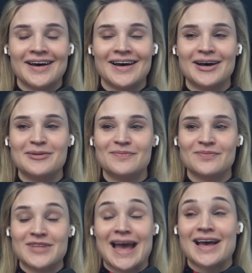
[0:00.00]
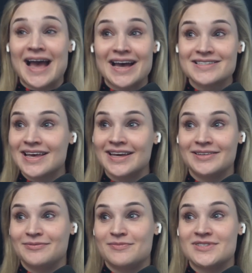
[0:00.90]
as
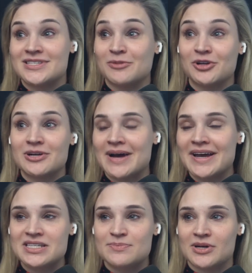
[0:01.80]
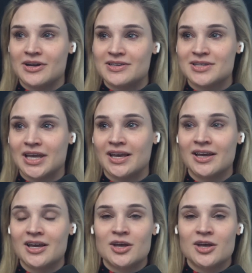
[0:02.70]
like similar to my experience, like